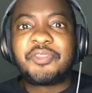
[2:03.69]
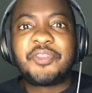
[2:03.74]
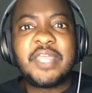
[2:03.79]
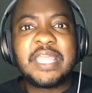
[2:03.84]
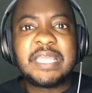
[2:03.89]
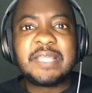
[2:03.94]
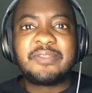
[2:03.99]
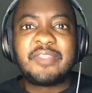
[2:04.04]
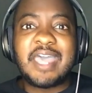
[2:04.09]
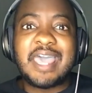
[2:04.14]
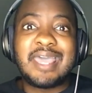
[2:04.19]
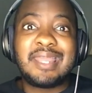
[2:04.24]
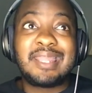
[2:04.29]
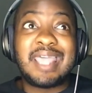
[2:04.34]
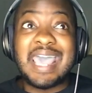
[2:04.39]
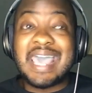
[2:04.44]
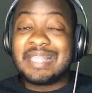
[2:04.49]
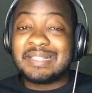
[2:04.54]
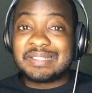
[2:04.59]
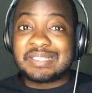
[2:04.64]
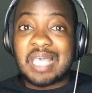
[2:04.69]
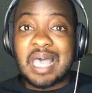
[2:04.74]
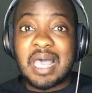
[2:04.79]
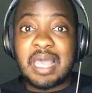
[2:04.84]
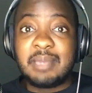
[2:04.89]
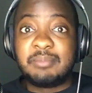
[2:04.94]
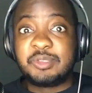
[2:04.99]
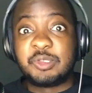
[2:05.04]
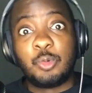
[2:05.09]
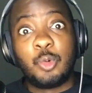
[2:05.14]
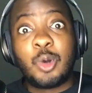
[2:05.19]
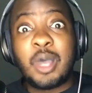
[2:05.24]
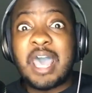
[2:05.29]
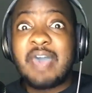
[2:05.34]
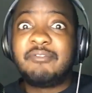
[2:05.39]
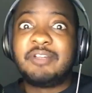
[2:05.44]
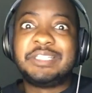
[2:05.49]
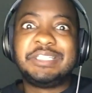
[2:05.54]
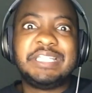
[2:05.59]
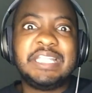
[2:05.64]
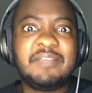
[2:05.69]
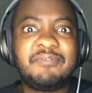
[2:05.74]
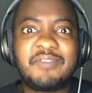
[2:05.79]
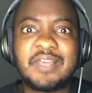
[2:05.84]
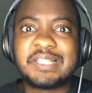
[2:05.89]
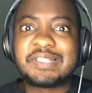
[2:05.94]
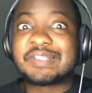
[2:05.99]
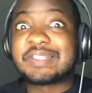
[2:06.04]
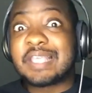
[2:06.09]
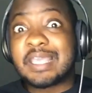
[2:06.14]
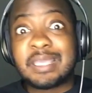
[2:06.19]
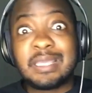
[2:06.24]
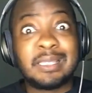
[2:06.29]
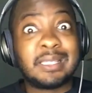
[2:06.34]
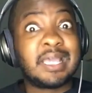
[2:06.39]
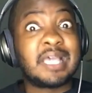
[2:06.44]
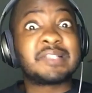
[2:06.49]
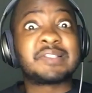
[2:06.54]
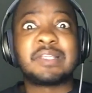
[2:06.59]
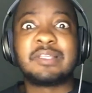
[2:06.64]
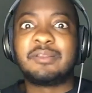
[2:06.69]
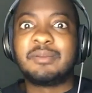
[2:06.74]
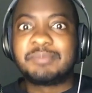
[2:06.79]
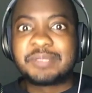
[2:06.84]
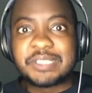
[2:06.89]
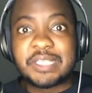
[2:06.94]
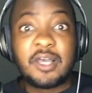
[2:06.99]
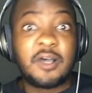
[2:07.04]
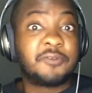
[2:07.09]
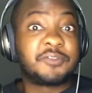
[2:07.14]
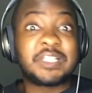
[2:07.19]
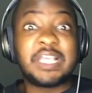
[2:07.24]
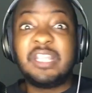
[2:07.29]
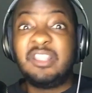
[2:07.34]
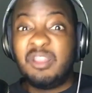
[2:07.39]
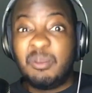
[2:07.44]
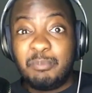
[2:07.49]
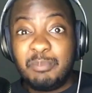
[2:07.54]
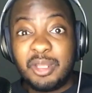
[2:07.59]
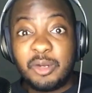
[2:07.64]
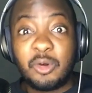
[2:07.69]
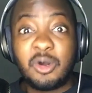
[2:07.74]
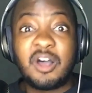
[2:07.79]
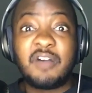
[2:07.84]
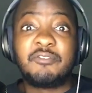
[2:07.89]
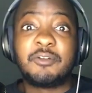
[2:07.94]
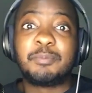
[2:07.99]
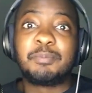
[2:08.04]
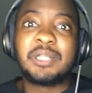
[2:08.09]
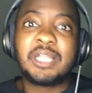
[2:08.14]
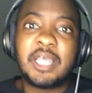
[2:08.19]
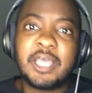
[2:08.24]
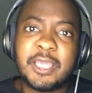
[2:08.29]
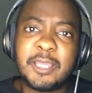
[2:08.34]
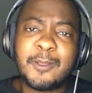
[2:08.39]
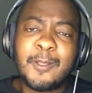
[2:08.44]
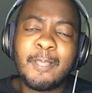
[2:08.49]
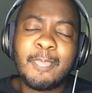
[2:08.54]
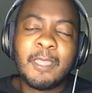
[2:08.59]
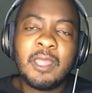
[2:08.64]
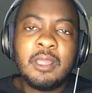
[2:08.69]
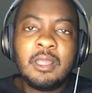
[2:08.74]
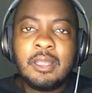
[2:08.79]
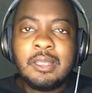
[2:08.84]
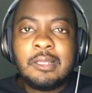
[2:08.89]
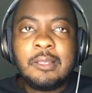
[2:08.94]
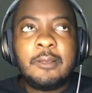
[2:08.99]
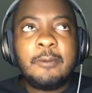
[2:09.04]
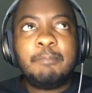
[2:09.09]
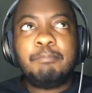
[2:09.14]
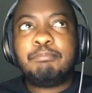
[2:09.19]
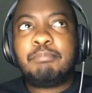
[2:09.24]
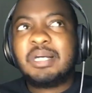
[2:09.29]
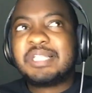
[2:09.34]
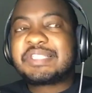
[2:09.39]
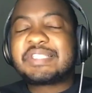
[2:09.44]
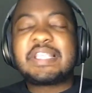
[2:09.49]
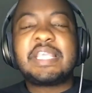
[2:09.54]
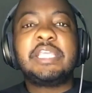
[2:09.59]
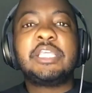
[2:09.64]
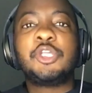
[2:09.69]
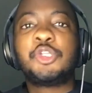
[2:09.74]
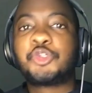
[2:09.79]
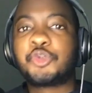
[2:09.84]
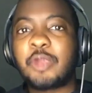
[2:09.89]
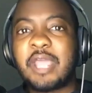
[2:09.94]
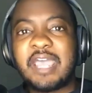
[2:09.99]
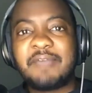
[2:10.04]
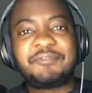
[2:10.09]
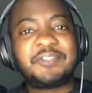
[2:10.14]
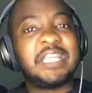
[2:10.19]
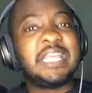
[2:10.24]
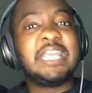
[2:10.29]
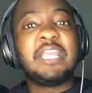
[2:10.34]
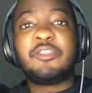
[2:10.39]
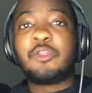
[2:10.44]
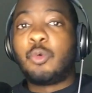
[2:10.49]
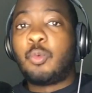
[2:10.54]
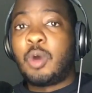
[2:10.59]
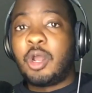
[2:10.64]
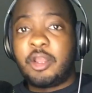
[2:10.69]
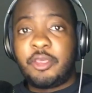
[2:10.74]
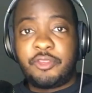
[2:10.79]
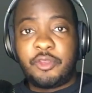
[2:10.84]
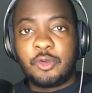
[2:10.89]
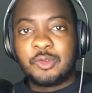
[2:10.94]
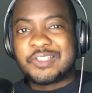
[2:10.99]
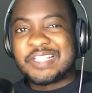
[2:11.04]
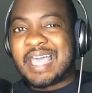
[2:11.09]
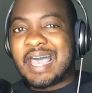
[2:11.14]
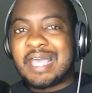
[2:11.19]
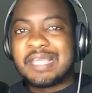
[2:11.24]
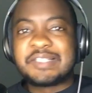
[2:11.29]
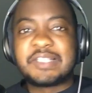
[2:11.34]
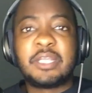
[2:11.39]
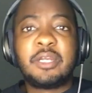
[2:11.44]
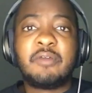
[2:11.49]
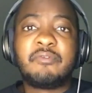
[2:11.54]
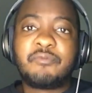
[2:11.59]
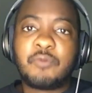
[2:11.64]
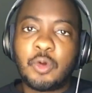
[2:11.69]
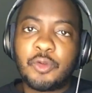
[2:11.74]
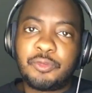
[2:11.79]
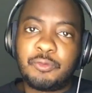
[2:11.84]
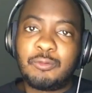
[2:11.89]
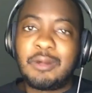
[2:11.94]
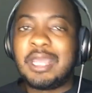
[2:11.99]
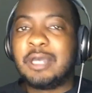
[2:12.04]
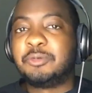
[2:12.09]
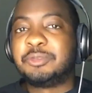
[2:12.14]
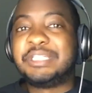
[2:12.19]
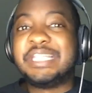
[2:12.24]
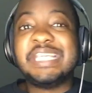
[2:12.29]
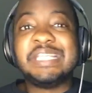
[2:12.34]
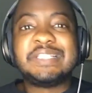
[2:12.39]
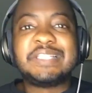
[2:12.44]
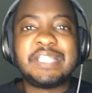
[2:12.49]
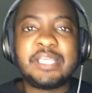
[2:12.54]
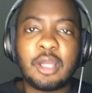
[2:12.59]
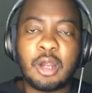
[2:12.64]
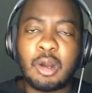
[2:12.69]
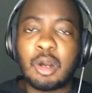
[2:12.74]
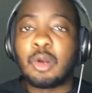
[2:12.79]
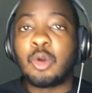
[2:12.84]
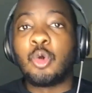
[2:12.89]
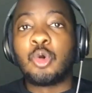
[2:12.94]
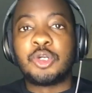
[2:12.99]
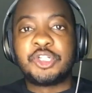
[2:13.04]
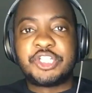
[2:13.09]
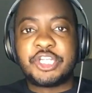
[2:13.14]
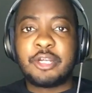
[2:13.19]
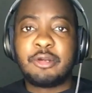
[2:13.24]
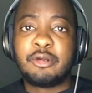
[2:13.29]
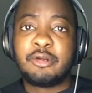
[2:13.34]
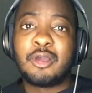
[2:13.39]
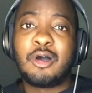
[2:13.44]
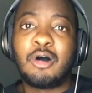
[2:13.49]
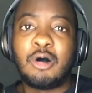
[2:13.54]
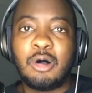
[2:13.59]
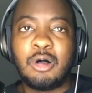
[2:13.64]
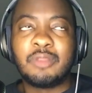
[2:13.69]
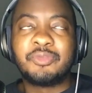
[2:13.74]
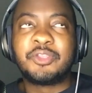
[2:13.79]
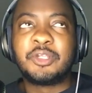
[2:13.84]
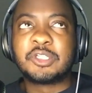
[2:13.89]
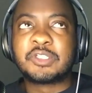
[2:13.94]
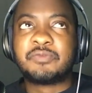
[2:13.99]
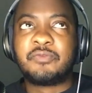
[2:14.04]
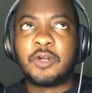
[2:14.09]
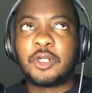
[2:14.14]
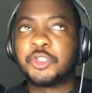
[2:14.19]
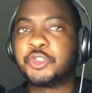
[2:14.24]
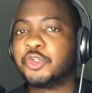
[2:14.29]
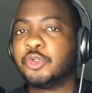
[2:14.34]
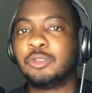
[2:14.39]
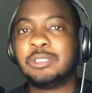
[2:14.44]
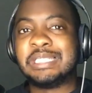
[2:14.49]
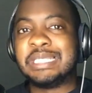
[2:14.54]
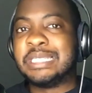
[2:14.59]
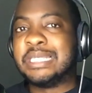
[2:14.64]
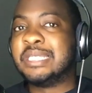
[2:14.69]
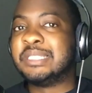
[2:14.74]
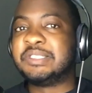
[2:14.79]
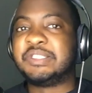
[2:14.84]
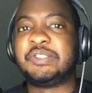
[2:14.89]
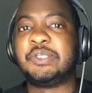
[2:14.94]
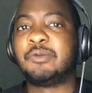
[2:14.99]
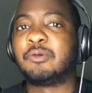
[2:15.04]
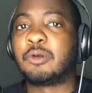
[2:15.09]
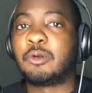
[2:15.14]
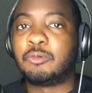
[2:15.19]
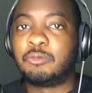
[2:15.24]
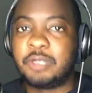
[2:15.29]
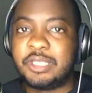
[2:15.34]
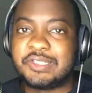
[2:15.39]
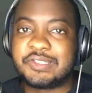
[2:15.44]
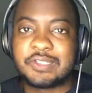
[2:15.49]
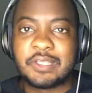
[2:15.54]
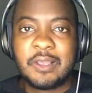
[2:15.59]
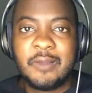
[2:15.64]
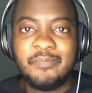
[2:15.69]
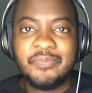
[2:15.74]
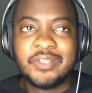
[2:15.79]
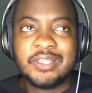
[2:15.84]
of thing that at times will have a defense second-guessing themselves in the middle of a play. But say you draft either one of those guys in the fourth round, DTR or Jaren Hall, there's virtually zero risk.